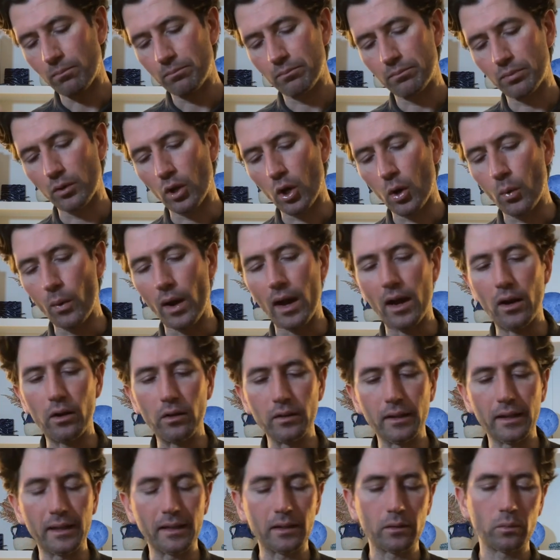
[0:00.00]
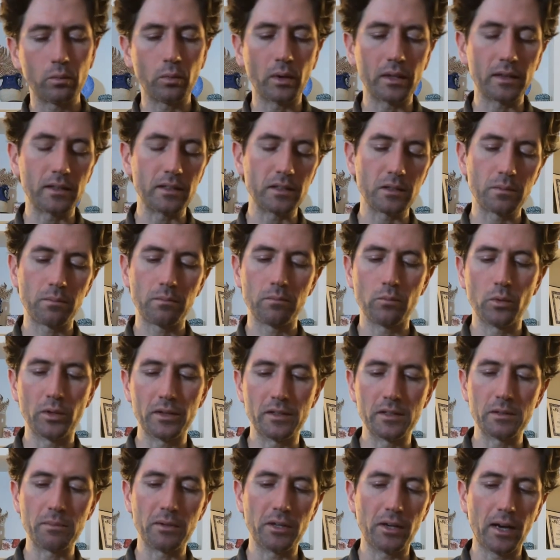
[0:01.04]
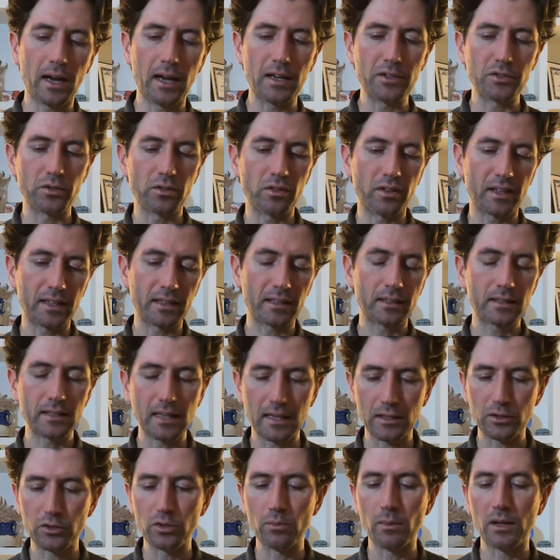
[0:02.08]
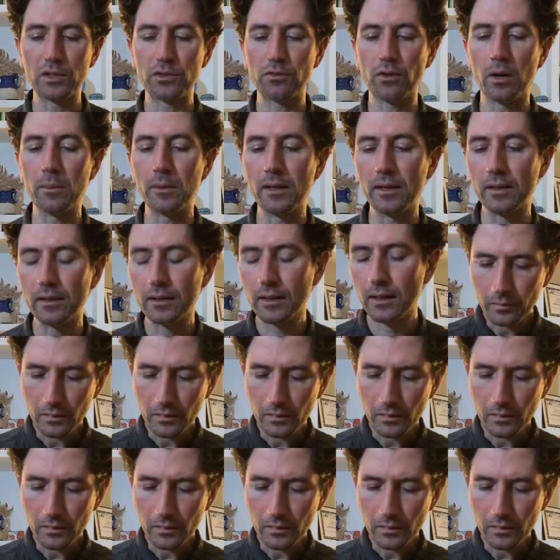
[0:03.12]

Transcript: blow out like what this beer has, or like take too much from it.